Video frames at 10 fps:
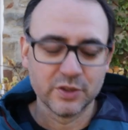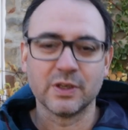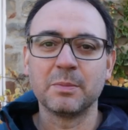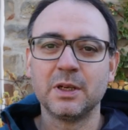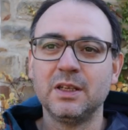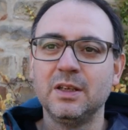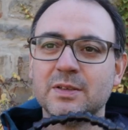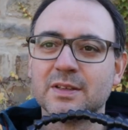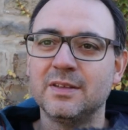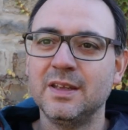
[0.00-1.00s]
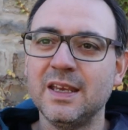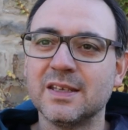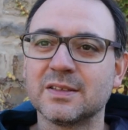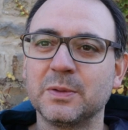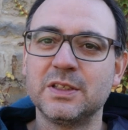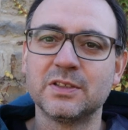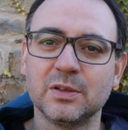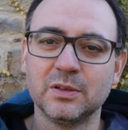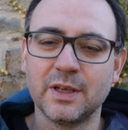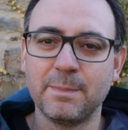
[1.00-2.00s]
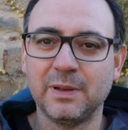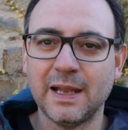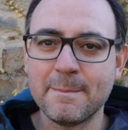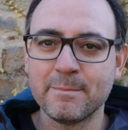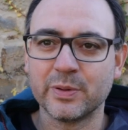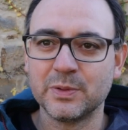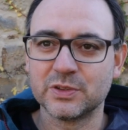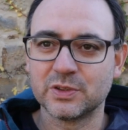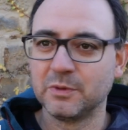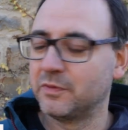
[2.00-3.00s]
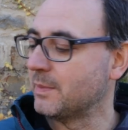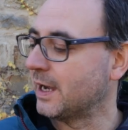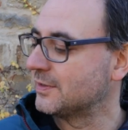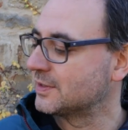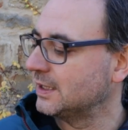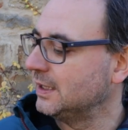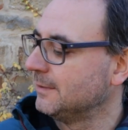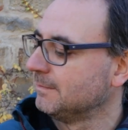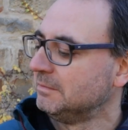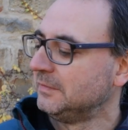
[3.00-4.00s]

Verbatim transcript: so I'm going to use this which is called a plamp which some of you might have seen